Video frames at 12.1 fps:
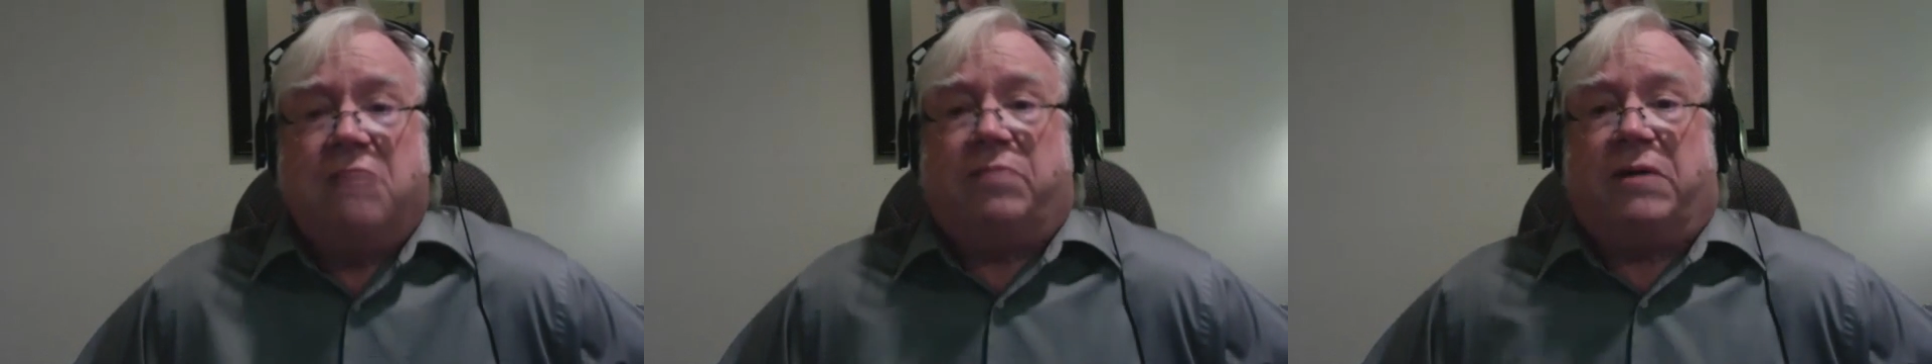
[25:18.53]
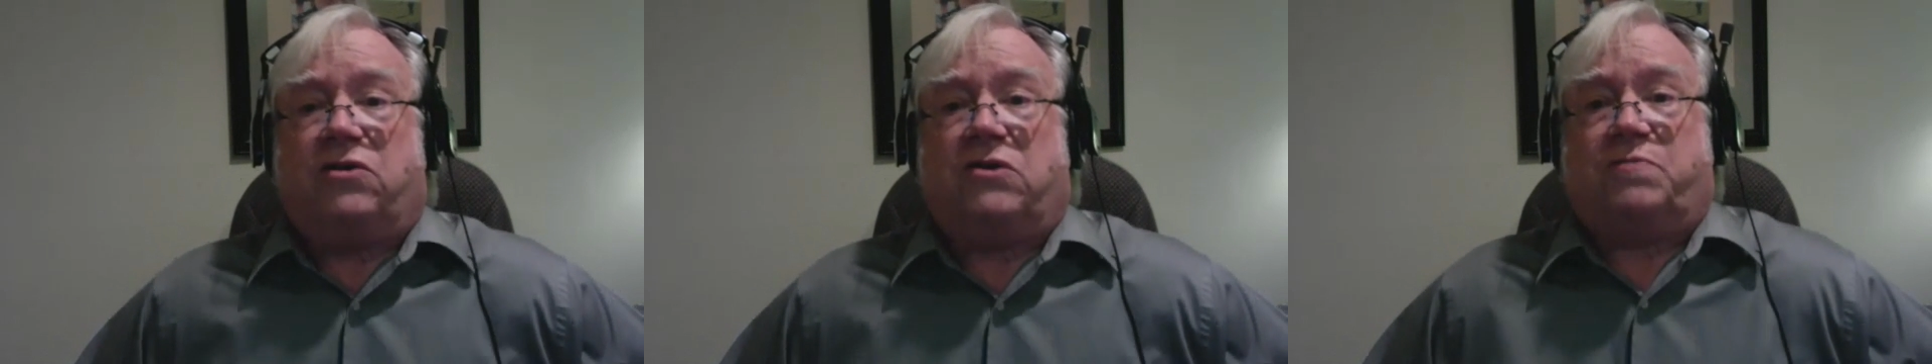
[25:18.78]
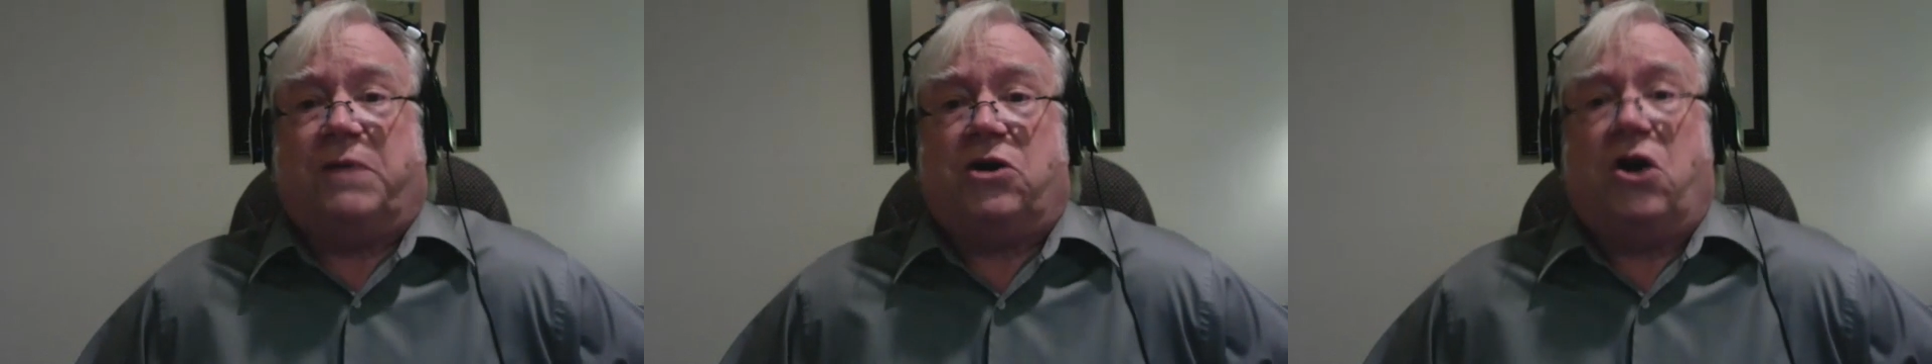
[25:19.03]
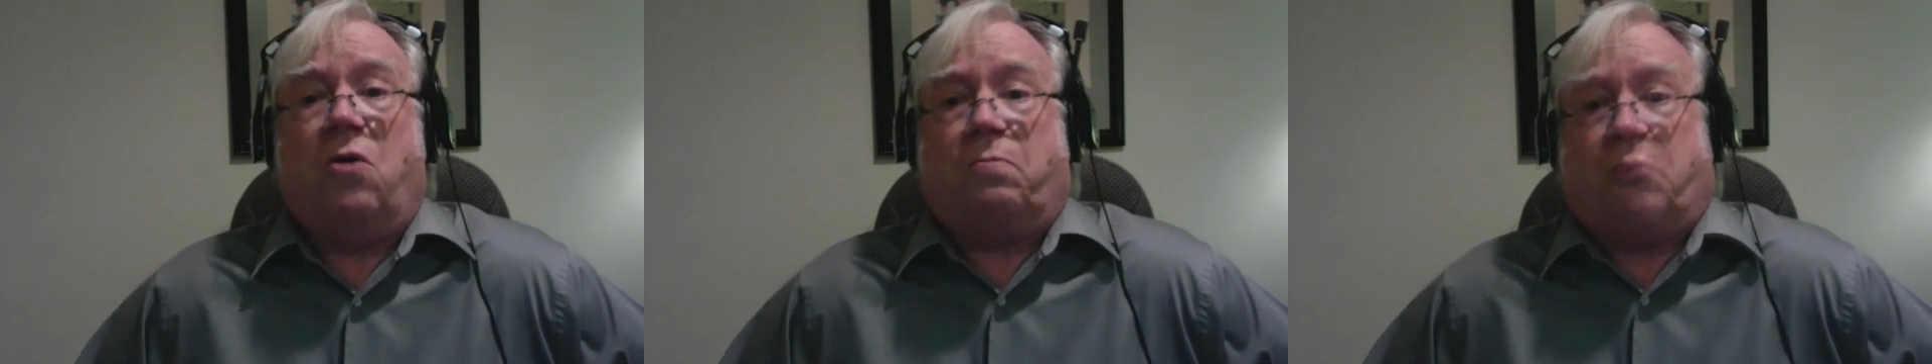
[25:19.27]
But there's been
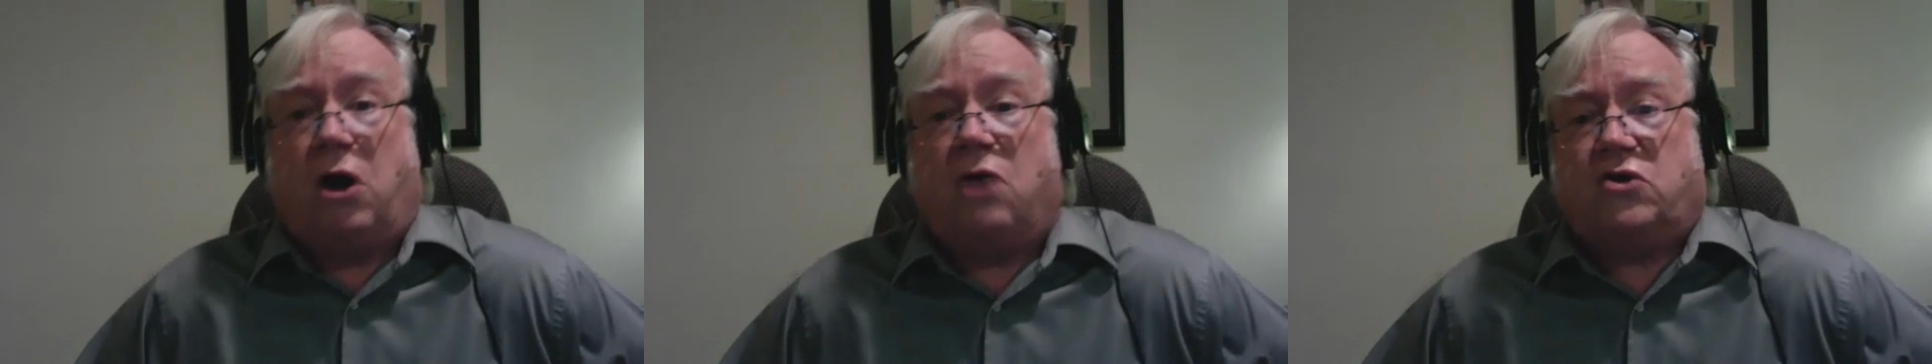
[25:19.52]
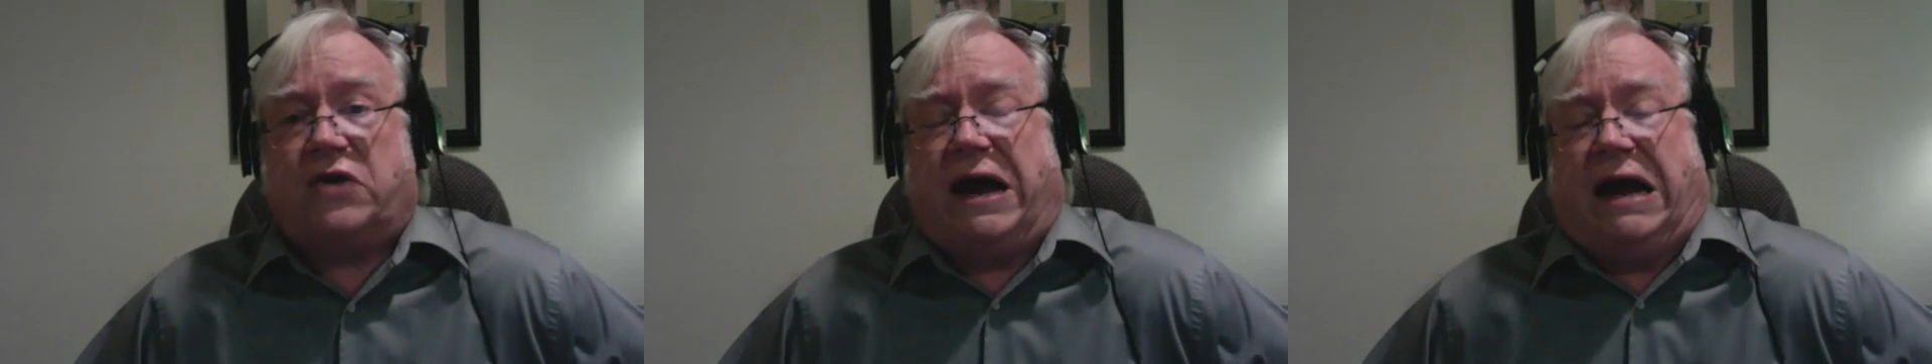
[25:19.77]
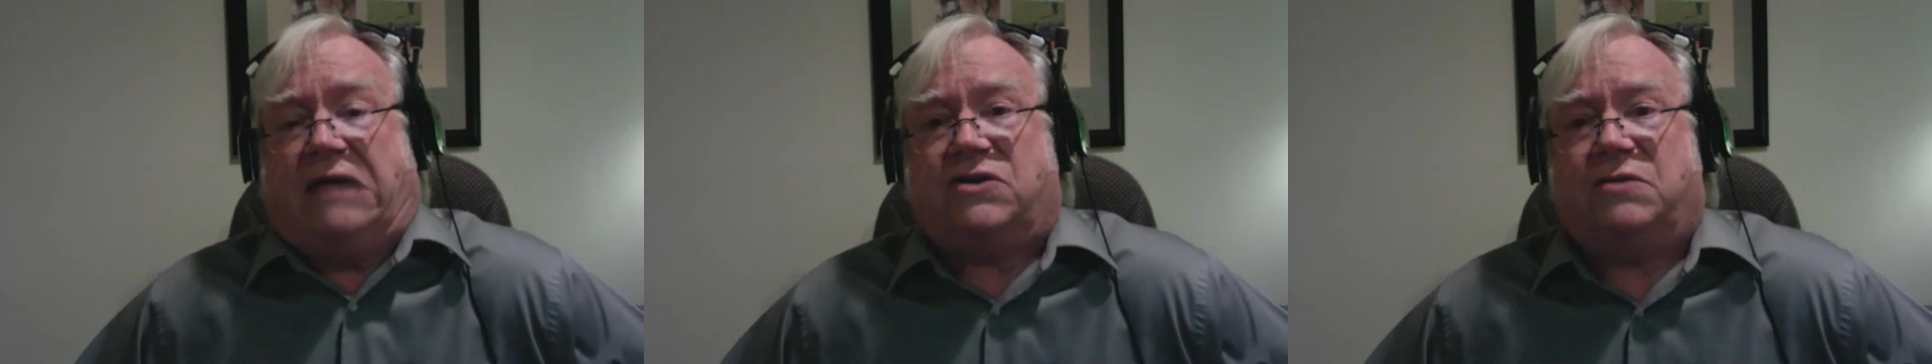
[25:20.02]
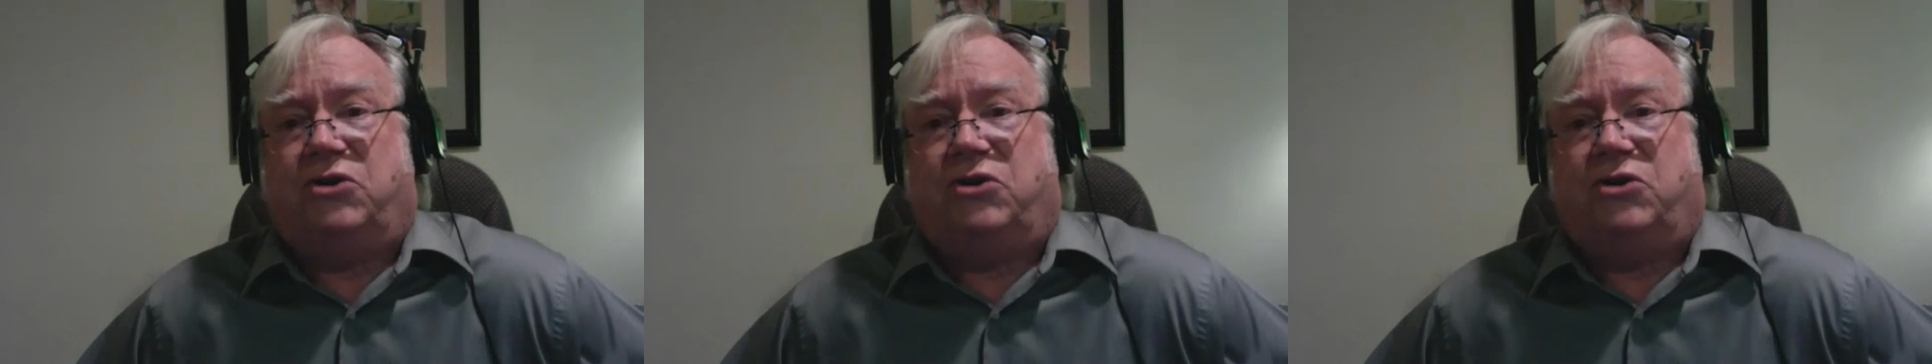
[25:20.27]
no protest.